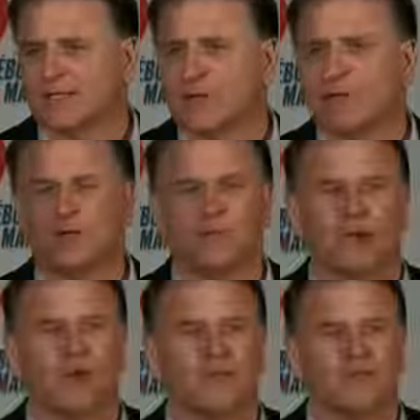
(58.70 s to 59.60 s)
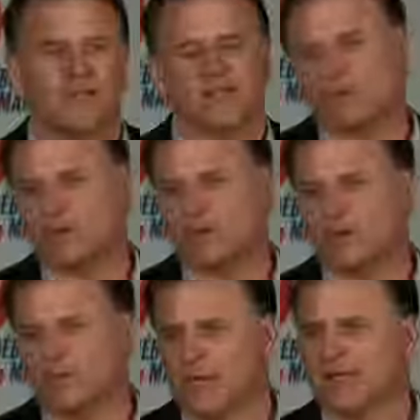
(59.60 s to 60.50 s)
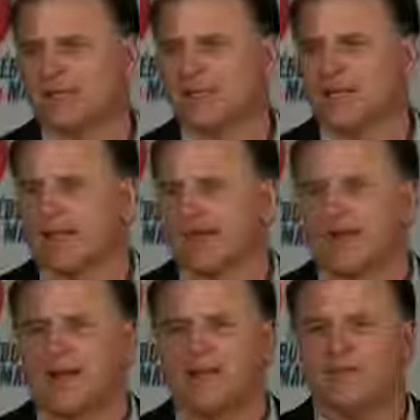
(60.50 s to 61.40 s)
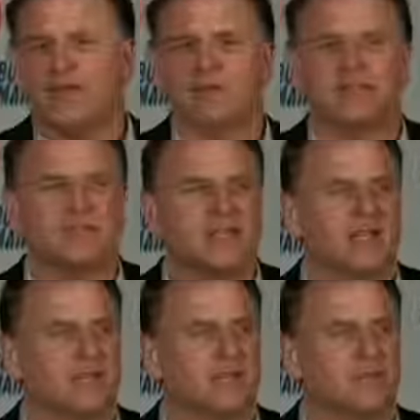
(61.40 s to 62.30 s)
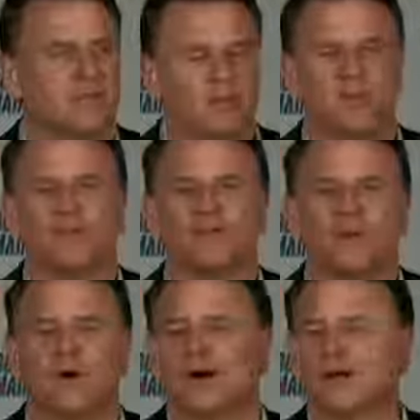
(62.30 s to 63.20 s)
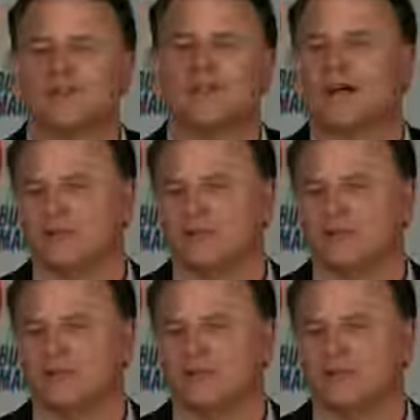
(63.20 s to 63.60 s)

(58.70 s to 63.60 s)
It's what we do most, and it's what we do best. I have never seen people so out of